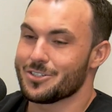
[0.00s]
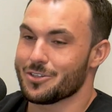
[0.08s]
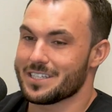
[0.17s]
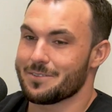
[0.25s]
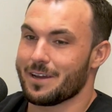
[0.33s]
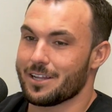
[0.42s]
So
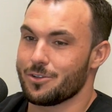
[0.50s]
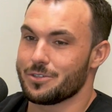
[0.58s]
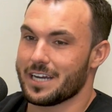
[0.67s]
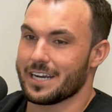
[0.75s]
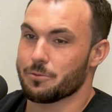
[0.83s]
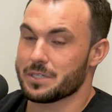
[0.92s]
the
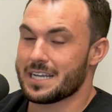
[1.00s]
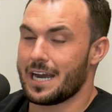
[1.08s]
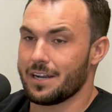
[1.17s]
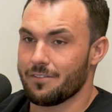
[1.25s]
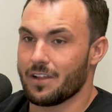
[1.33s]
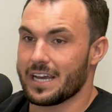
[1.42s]
semaglutide, it was
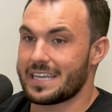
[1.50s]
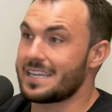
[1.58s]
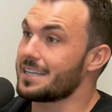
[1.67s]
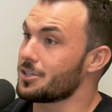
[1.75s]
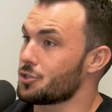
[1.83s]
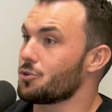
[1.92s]
kind of like
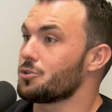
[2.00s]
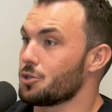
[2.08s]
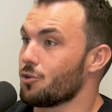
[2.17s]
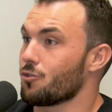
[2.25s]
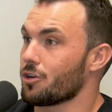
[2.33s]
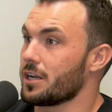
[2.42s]
getting the
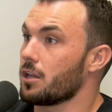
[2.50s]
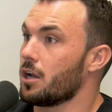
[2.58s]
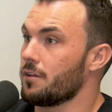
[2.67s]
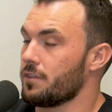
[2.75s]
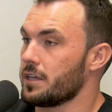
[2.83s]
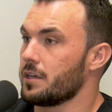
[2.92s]
surgery over again. A
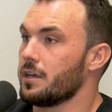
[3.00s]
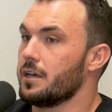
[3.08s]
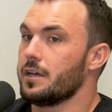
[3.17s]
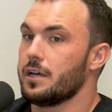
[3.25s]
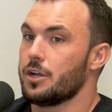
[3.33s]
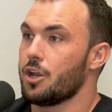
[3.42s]
lot of the
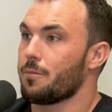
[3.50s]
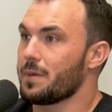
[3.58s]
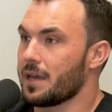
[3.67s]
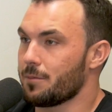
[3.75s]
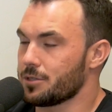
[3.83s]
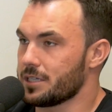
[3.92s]
not
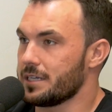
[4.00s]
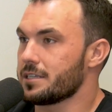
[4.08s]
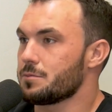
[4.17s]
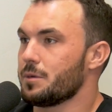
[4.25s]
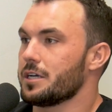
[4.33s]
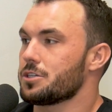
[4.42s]
being able to eat
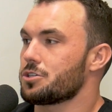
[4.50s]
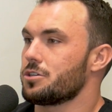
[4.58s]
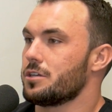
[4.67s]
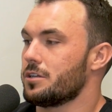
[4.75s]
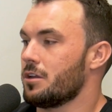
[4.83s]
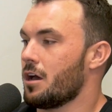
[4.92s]
as
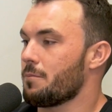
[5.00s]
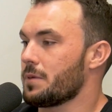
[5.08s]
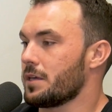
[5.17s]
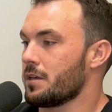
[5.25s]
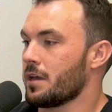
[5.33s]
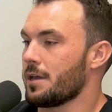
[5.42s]
much, not
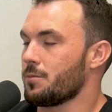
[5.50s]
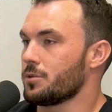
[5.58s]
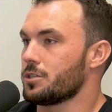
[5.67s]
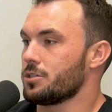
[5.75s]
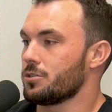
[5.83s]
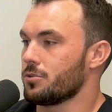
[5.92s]
being
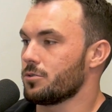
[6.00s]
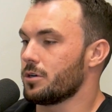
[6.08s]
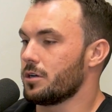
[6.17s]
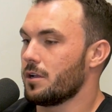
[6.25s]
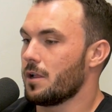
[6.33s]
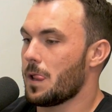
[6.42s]
able
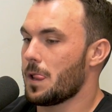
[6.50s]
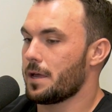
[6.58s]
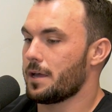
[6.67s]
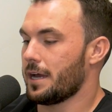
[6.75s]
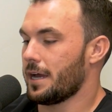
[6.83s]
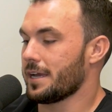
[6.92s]
to,
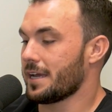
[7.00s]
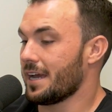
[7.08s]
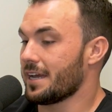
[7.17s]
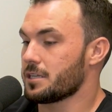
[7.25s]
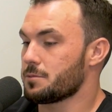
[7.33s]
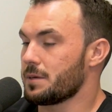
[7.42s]

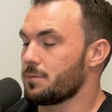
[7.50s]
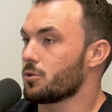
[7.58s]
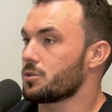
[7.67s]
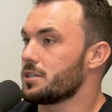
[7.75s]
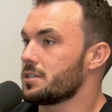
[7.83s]
I guess, being more